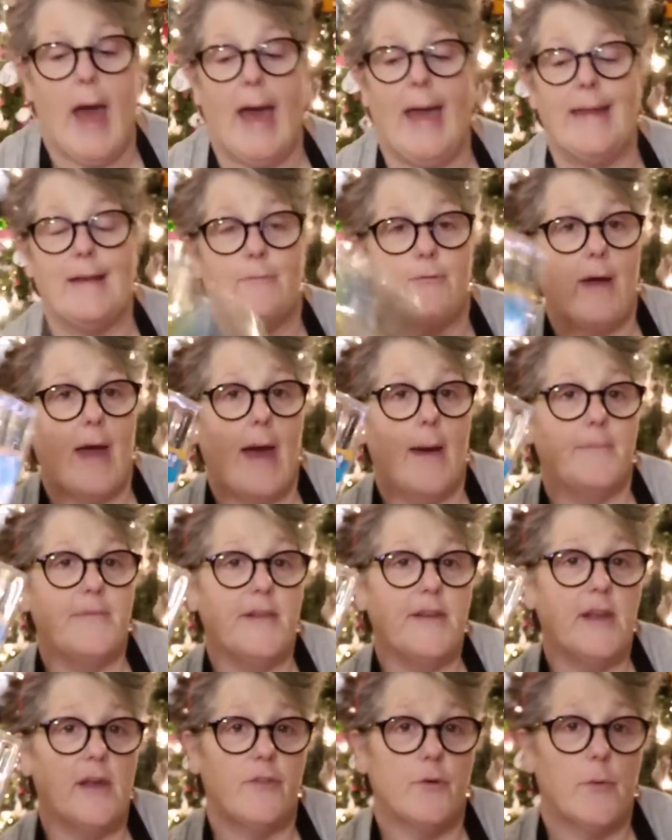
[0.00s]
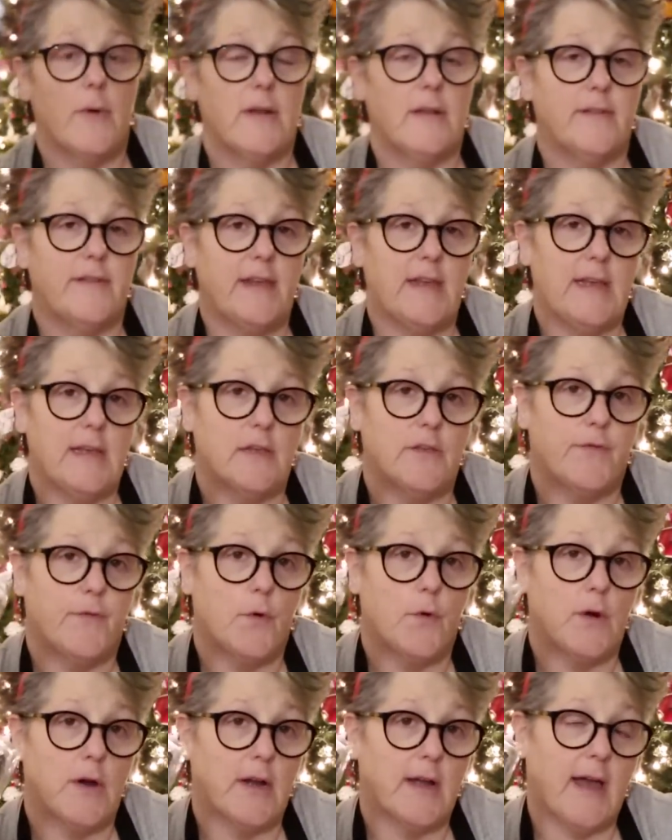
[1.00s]
I grabbed another one of these
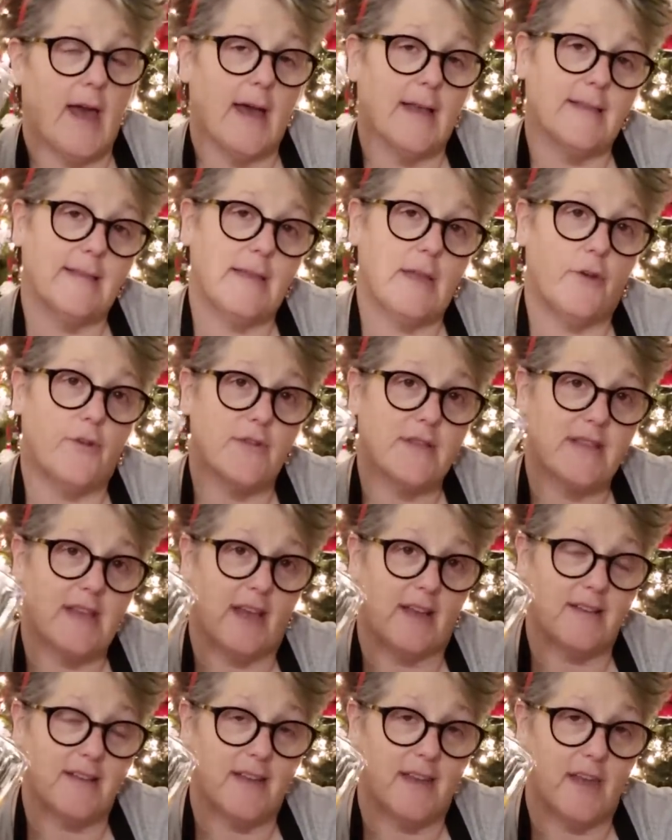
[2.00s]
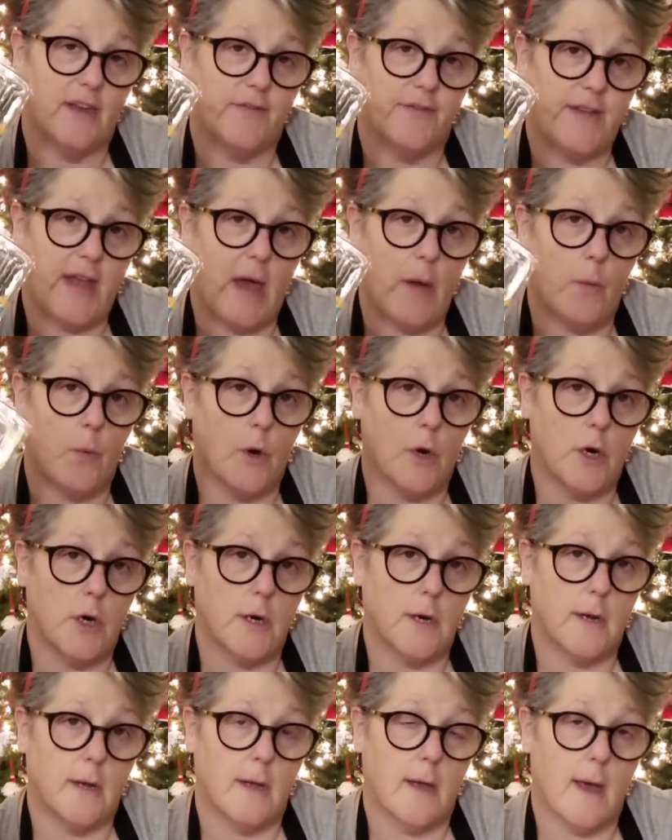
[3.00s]
for a Secret Santa gift at
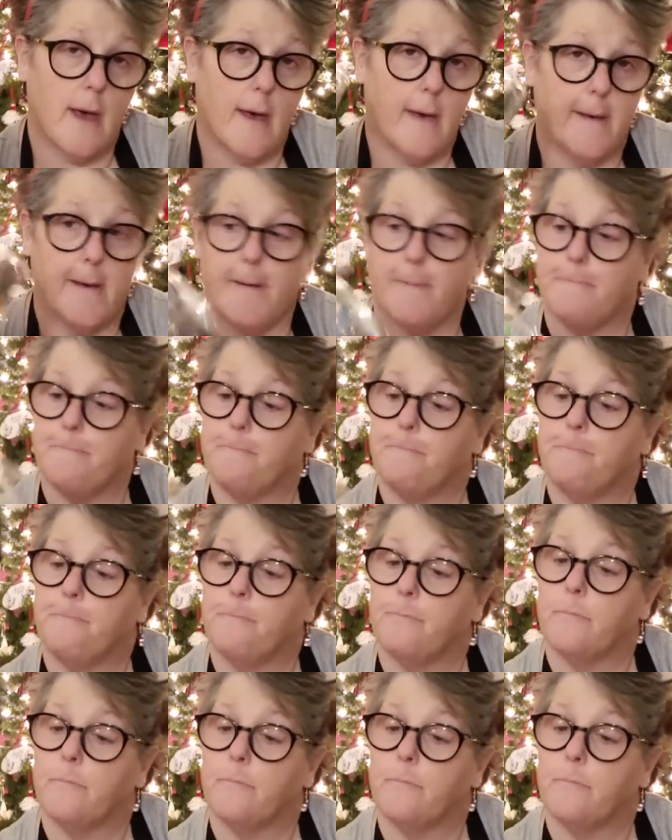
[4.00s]
work um,